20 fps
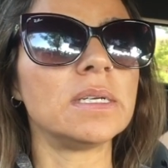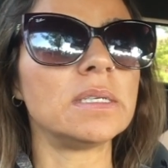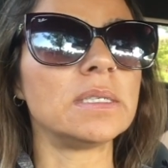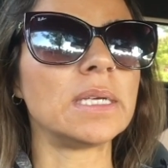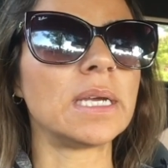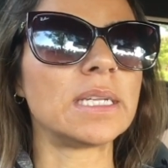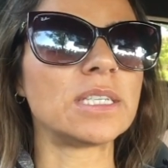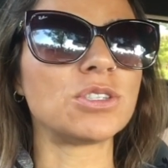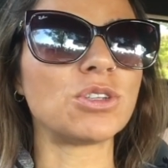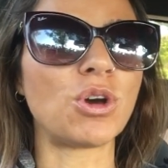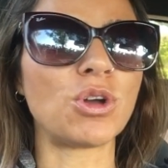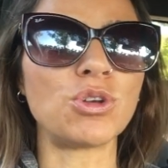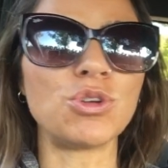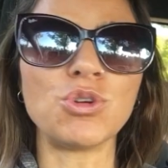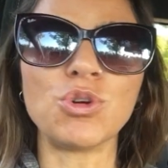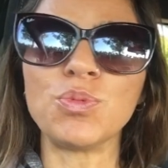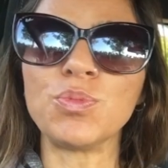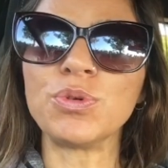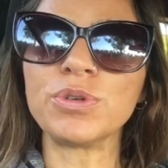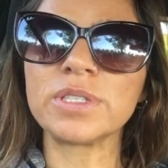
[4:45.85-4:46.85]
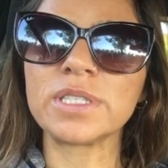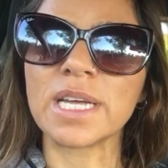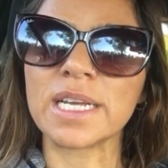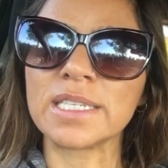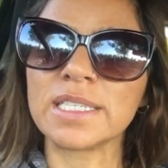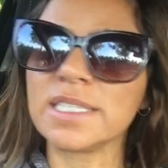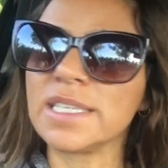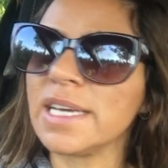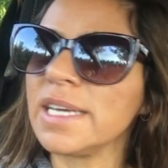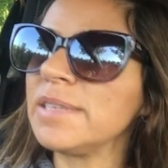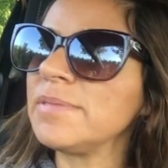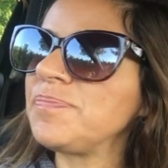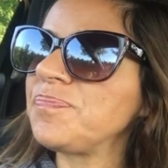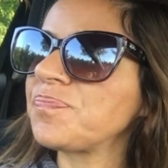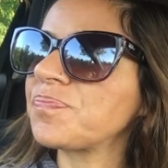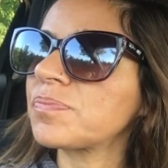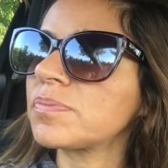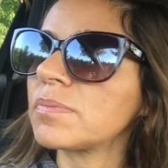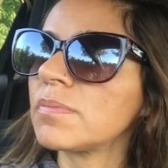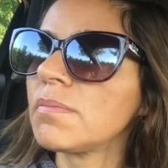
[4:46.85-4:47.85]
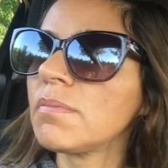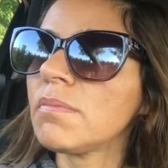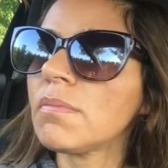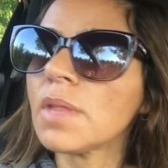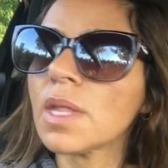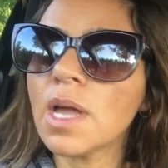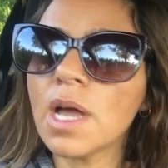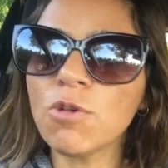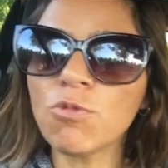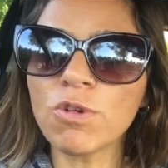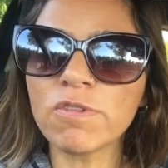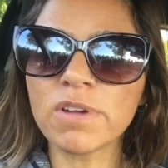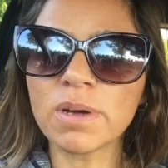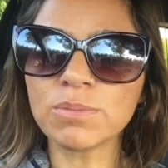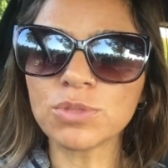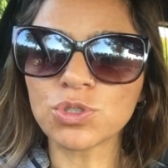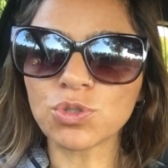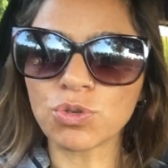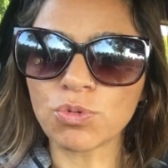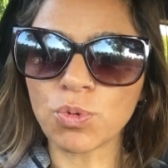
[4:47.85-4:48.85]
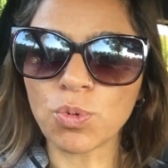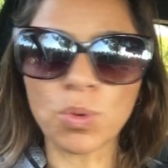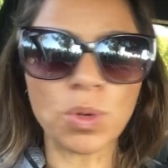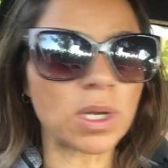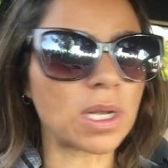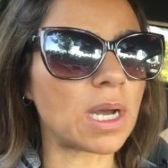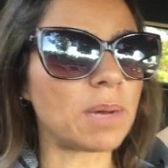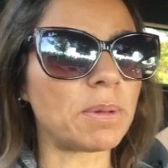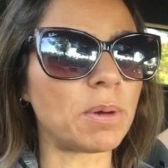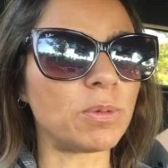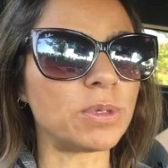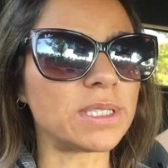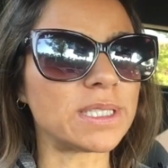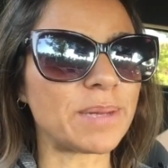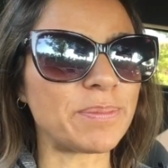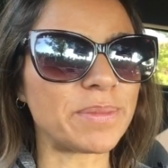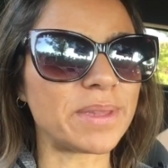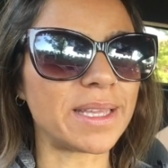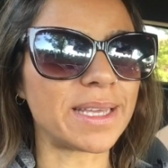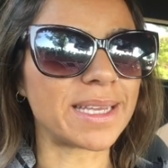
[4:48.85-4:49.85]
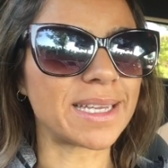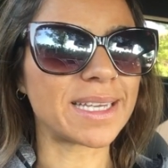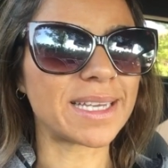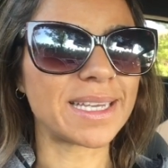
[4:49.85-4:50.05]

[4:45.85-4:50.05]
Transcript: yeah, it's not a normal Saturday. However, I'm sure we will come up with something.